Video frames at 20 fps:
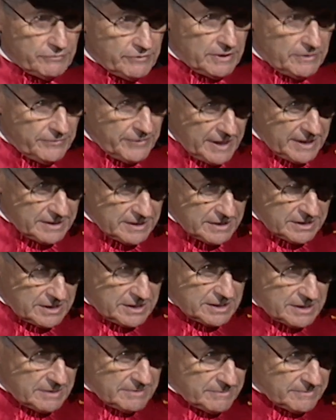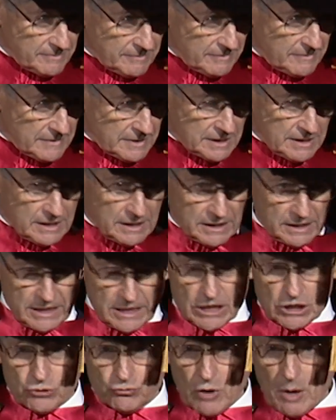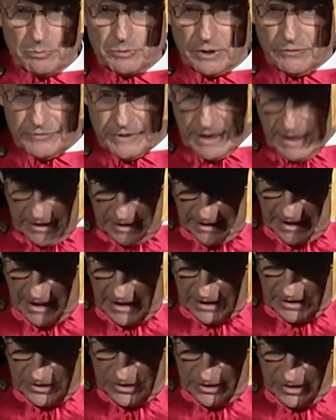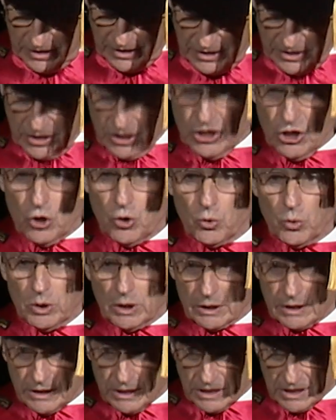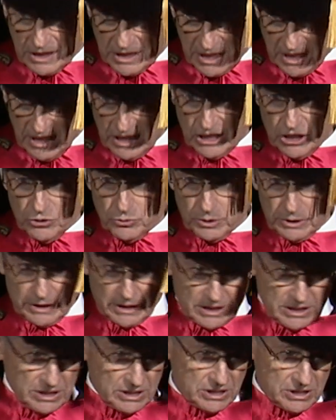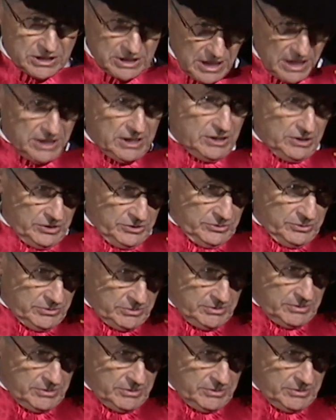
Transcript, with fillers: events, disruptive technologies will continually stun you.